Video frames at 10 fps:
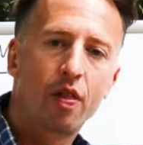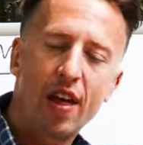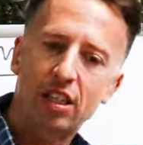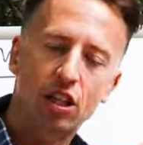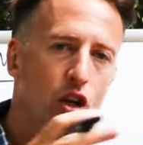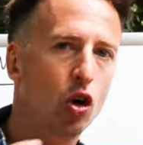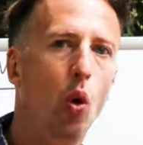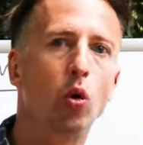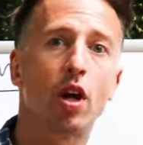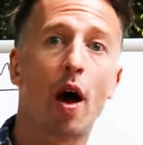that's going to
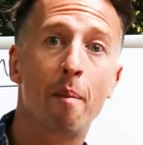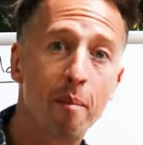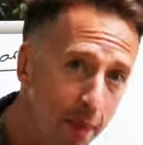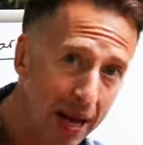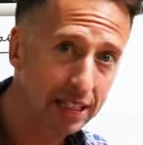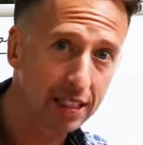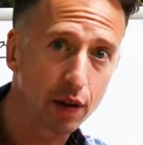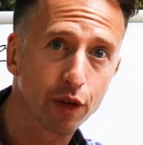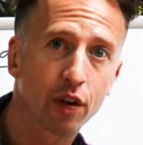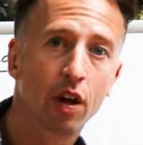cause a
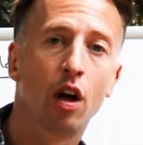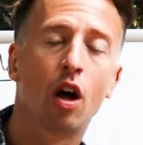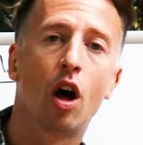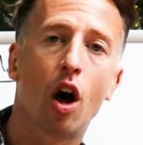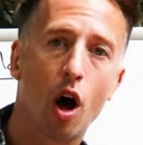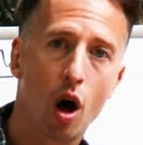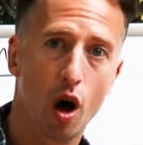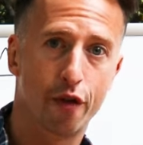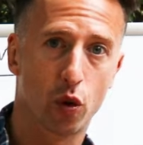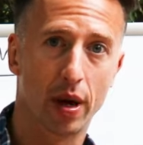massive
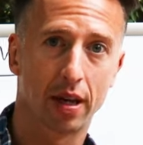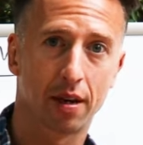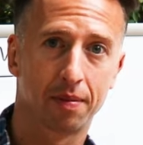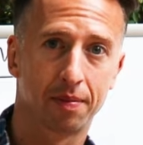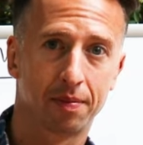earthquake.